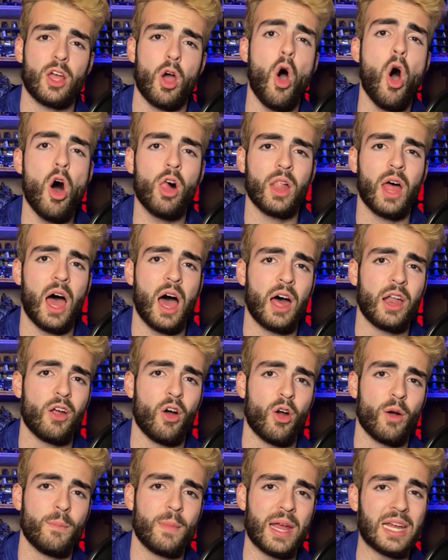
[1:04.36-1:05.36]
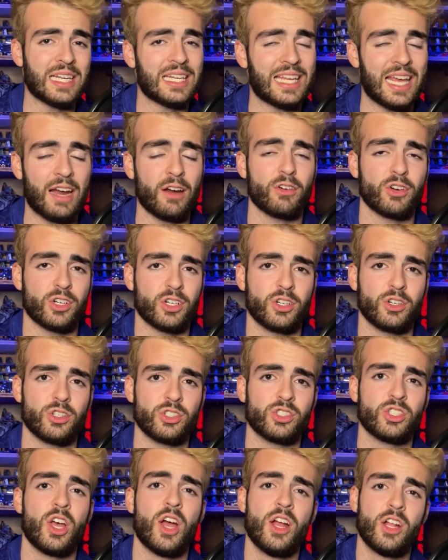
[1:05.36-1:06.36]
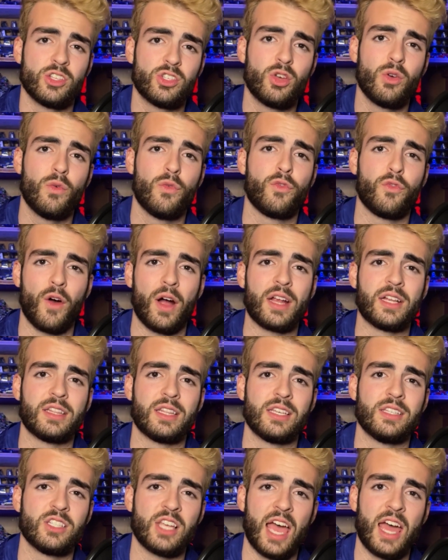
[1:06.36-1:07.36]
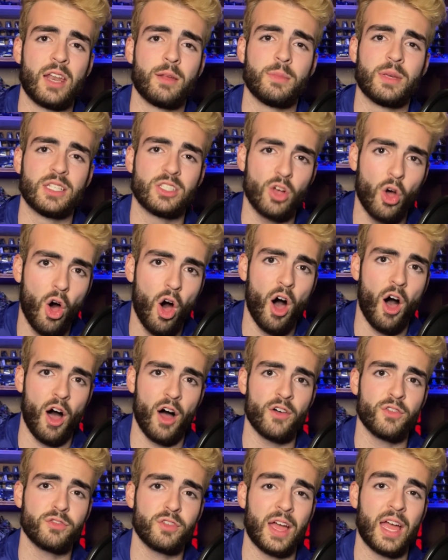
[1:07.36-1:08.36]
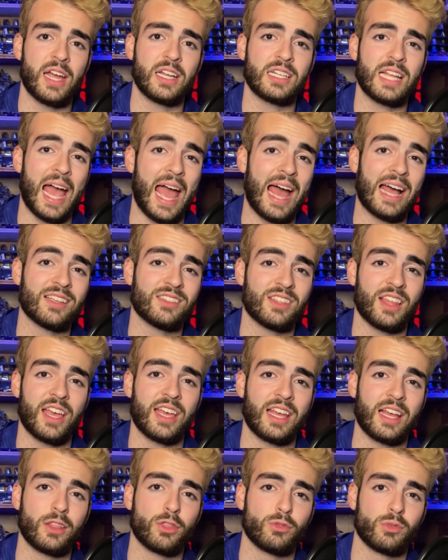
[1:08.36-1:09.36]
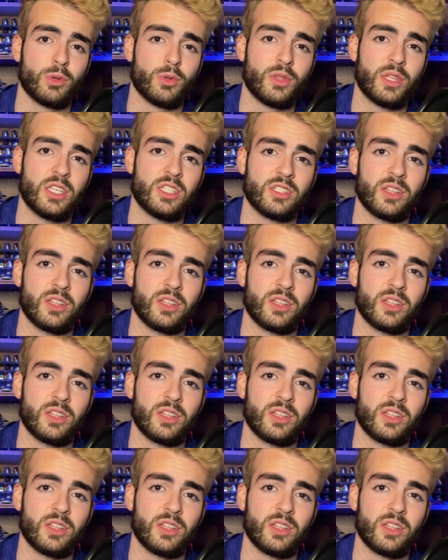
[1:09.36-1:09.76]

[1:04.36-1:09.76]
all on our main characters to fight these enemies off. And as they get through these